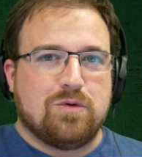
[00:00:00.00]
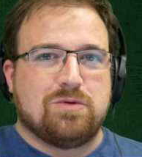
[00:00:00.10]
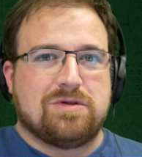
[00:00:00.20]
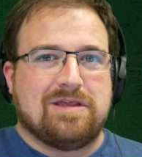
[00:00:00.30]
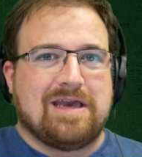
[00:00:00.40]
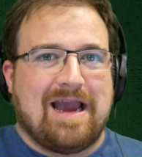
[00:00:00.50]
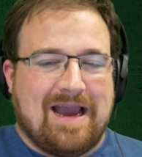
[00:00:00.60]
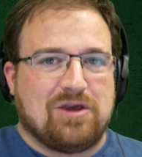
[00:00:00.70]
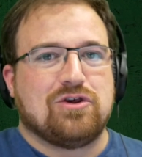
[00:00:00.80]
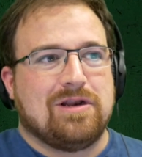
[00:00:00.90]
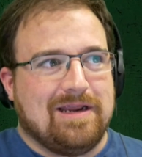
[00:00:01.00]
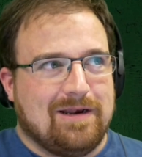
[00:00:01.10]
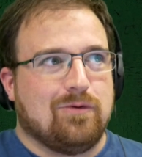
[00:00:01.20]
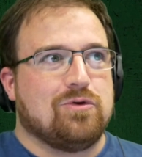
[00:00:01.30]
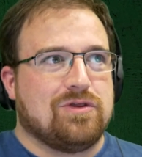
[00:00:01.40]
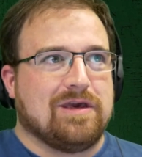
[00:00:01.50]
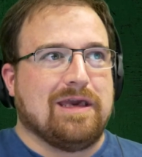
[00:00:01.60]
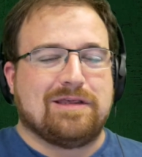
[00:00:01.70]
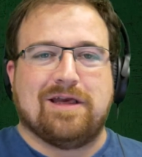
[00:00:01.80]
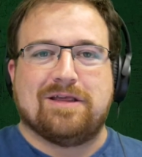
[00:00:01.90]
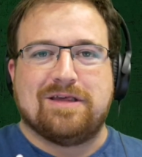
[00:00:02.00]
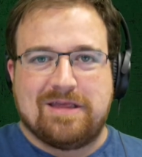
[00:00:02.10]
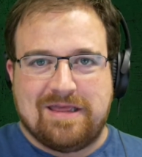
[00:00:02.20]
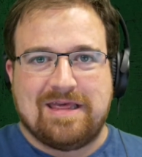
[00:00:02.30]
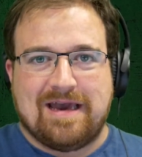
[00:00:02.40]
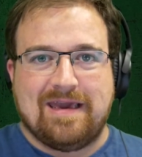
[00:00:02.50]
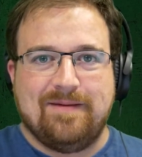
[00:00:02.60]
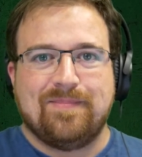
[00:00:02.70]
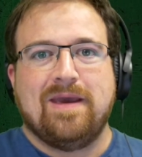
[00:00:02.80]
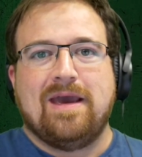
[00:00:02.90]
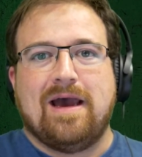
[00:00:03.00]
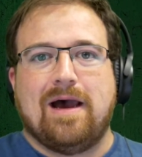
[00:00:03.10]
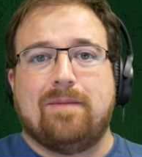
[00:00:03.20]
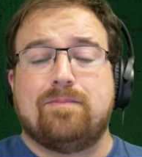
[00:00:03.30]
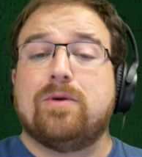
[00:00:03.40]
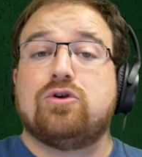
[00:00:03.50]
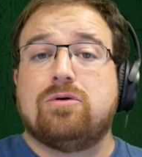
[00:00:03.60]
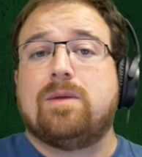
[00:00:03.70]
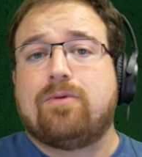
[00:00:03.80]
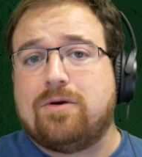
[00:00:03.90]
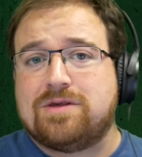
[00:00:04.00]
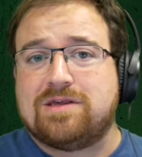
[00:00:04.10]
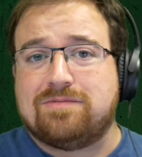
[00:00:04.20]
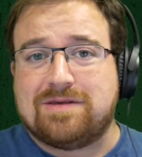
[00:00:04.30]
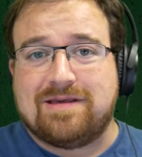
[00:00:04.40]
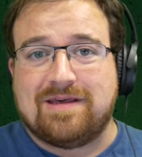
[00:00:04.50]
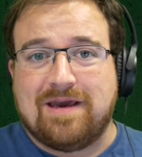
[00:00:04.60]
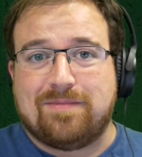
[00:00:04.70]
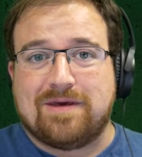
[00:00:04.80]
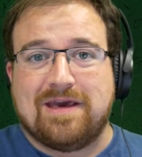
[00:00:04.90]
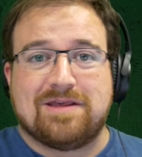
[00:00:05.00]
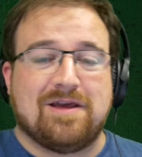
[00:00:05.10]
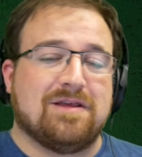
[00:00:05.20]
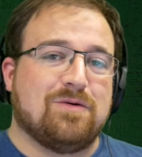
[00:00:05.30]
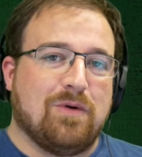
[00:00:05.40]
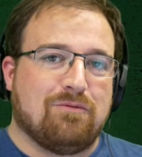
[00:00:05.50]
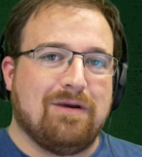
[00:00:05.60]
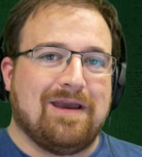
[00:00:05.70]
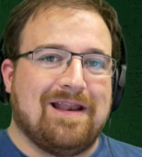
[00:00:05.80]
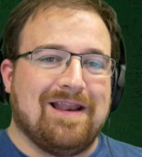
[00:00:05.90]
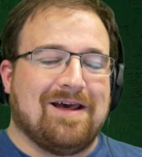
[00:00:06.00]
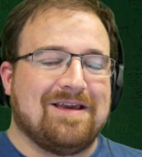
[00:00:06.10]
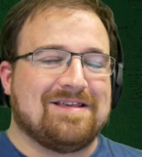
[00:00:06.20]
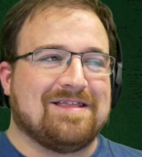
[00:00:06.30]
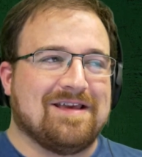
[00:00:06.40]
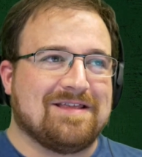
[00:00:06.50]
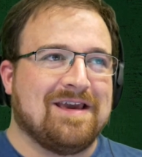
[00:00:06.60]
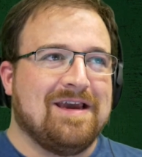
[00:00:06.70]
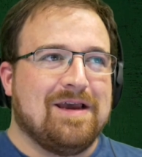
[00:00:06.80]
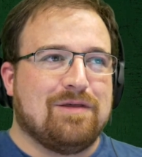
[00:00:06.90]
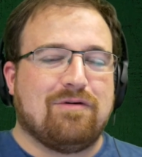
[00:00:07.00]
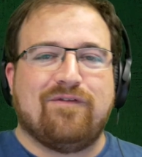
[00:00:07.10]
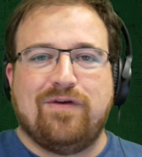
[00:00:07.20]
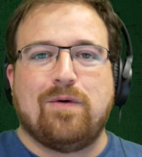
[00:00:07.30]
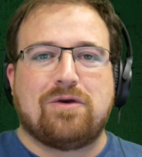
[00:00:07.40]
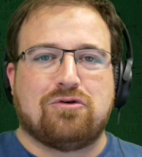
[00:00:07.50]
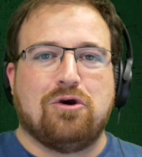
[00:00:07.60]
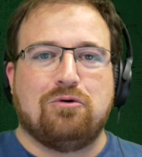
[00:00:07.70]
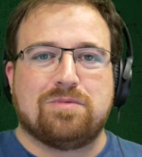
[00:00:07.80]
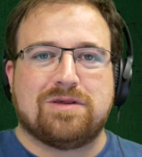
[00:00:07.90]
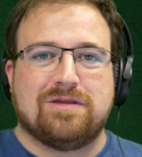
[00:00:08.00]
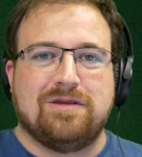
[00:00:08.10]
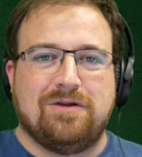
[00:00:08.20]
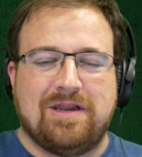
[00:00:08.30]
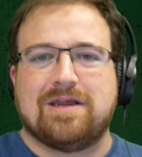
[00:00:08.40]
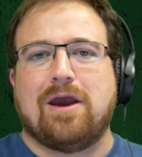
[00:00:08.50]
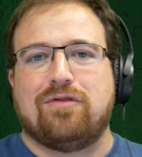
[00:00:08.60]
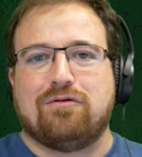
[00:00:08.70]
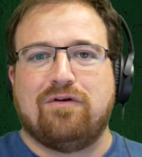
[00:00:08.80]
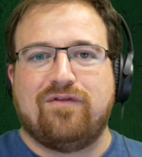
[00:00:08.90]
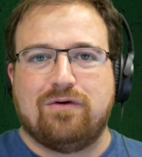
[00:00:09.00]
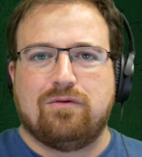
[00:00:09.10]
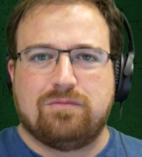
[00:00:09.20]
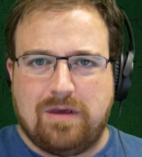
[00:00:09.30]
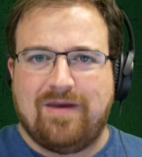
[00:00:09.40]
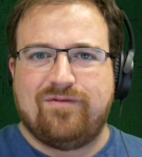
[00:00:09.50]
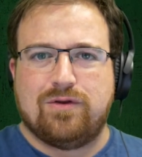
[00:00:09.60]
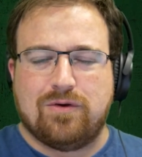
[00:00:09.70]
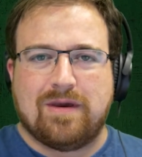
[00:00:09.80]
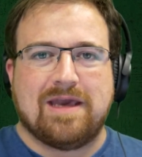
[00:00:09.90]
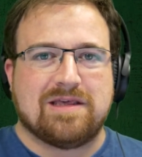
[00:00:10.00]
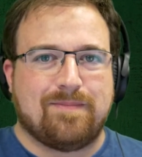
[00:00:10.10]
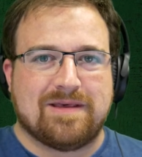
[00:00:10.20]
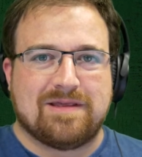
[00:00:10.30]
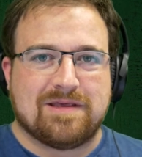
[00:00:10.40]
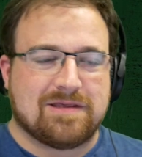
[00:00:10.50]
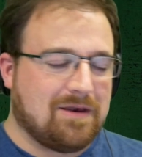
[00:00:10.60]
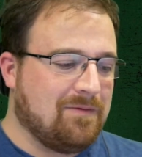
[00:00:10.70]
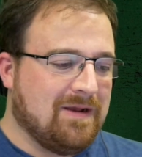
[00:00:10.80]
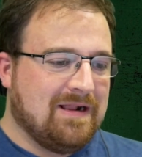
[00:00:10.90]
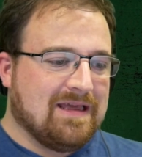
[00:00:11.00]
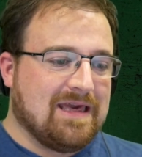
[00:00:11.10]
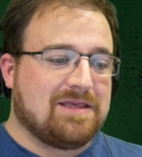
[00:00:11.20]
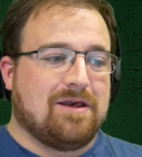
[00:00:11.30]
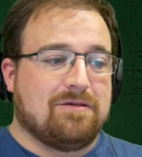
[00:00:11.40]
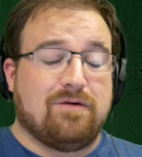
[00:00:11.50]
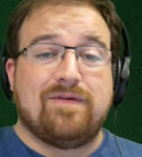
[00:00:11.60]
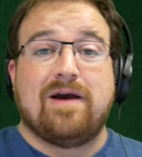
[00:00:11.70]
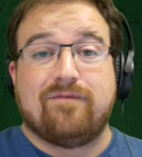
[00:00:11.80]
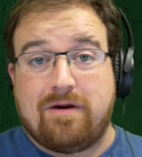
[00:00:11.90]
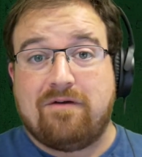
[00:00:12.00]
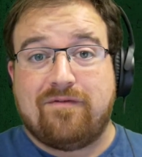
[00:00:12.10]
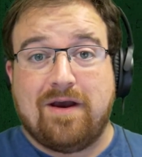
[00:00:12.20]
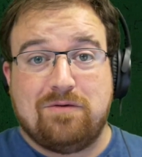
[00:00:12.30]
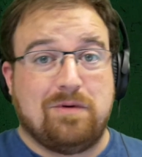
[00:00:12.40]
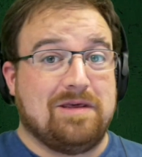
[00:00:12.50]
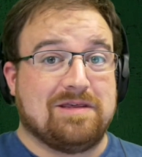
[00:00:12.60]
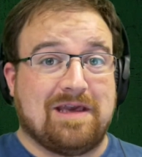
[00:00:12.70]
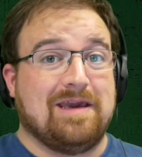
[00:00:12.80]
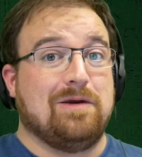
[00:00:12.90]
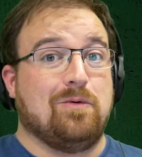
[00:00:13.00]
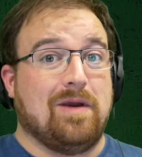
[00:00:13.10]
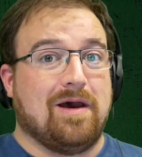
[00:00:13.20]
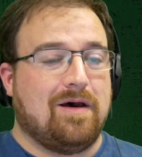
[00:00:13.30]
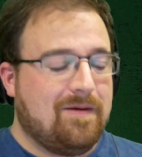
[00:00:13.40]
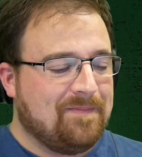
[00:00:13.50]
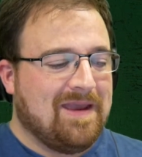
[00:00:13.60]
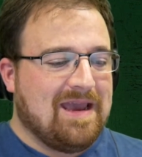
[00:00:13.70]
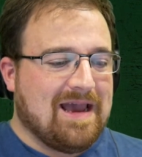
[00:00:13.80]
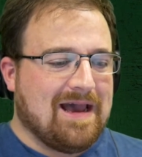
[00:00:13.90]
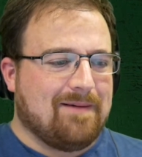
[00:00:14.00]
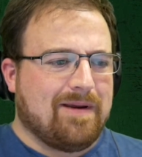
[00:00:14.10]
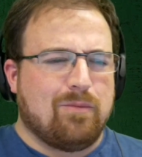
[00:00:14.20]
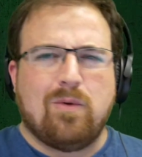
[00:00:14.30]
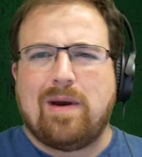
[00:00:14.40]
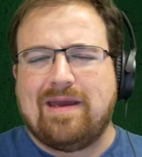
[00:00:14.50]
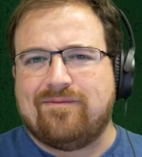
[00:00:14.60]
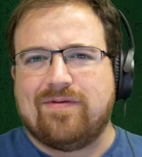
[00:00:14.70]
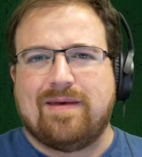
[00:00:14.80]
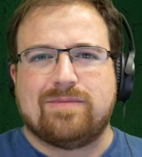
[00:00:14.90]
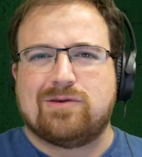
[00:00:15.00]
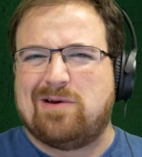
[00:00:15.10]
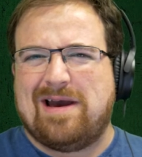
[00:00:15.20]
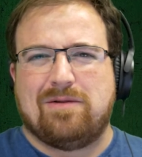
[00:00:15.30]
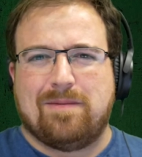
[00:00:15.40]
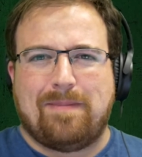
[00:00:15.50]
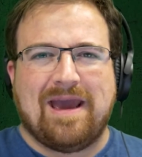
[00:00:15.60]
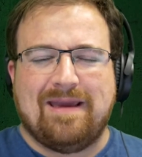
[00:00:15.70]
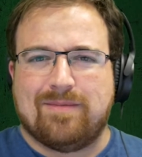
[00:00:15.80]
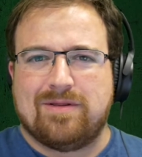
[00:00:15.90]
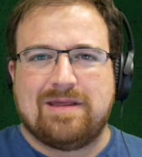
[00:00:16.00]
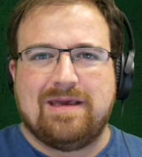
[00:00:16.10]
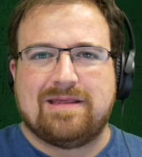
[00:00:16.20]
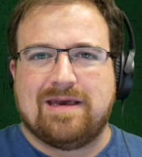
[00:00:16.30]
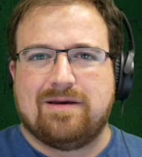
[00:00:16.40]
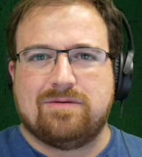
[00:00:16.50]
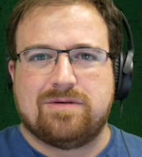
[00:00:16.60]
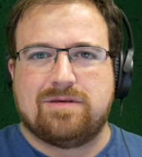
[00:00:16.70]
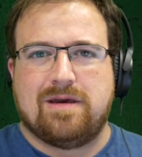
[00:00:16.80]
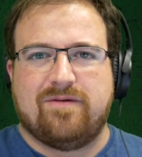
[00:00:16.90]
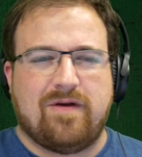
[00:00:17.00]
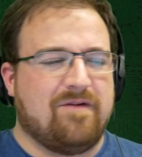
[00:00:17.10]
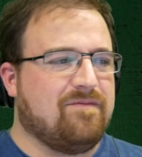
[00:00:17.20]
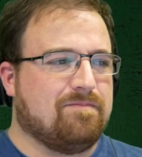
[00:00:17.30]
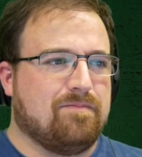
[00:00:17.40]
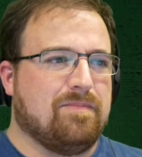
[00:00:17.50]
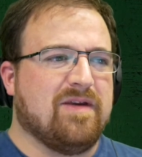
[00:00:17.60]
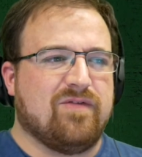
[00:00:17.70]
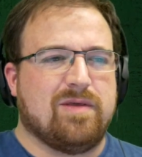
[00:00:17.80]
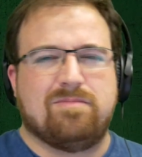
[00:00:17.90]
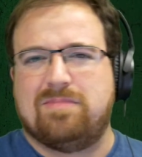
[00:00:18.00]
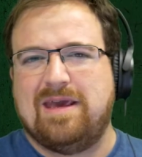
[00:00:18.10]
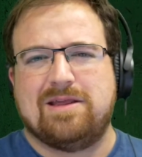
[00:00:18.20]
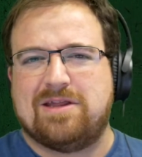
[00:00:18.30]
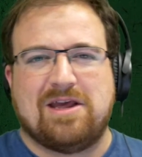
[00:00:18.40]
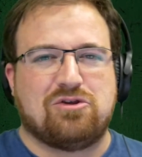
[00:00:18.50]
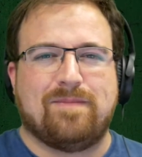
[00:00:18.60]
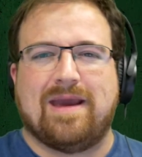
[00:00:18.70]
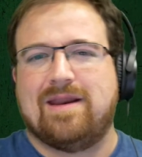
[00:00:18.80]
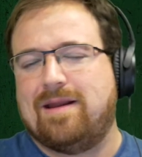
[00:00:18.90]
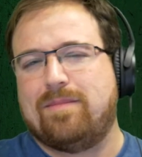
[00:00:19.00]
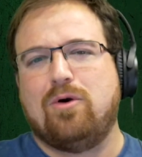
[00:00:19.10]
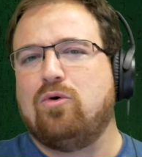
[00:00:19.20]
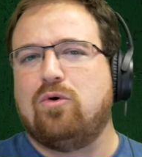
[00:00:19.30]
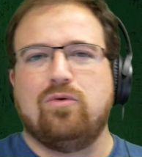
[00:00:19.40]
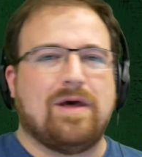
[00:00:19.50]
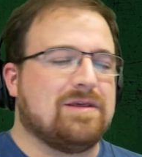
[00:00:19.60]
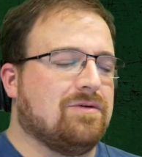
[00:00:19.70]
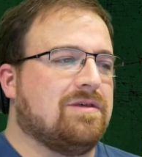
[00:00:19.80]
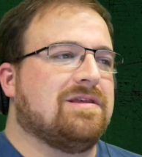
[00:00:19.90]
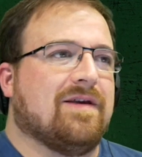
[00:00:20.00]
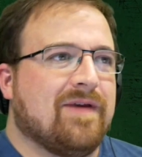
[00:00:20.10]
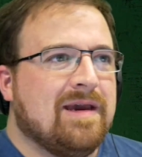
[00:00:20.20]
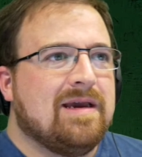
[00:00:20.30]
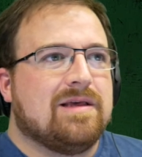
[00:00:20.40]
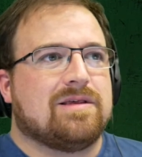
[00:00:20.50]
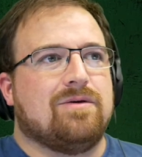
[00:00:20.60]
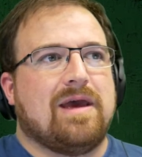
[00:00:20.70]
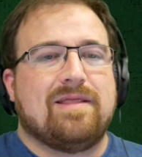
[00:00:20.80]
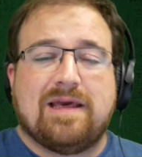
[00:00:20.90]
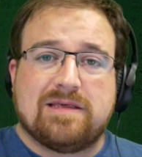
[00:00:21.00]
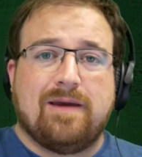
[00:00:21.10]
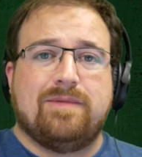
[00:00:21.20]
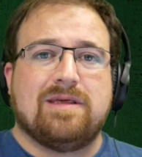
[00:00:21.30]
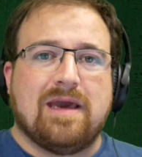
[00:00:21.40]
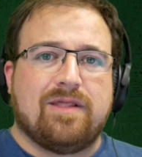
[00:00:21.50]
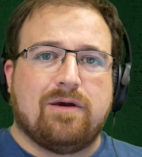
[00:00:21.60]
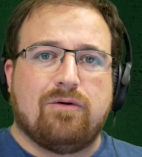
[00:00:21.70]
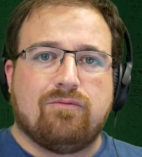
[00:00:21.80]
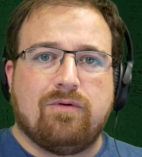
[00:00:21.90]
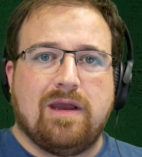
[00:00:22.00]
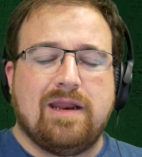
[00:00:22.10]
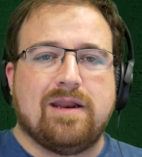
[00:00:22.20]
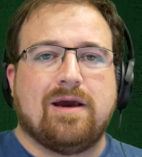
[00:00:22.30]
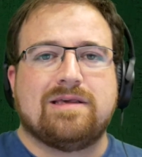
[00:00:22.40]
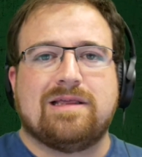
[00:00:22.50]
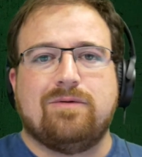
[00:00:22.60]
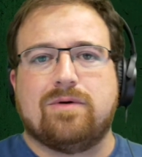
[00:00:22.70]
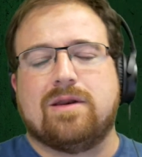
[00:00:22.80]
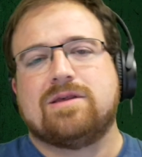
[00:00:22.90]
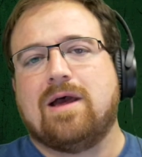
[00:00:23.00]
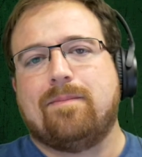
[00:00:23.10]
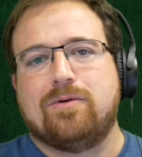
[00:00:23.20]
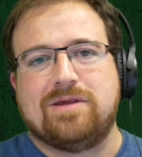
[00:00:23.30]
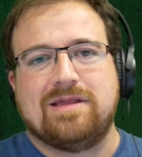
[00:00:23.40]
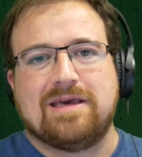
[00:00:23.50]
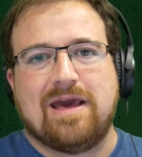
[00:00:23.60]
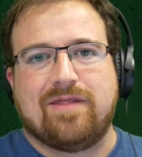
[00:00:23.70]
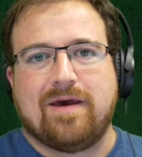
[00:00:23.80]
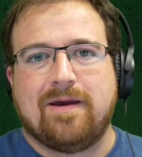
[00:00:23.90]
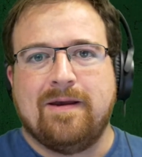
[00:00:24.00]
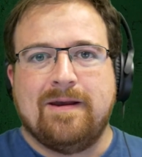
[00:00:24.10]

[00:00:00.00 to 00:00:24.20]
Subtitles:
was to actually launch the Kickstarter today, but during the process of setting up the Kickstarter, we realised that there are a few extra hoops you need to go through if you're doing it as a business. So Kickstarter have now verified we say who we are, and we're waiting for them to sort out the payment details. I've given them the international banking number, all that sort of stuff. So that's coming together really nicely. We're going to start putting together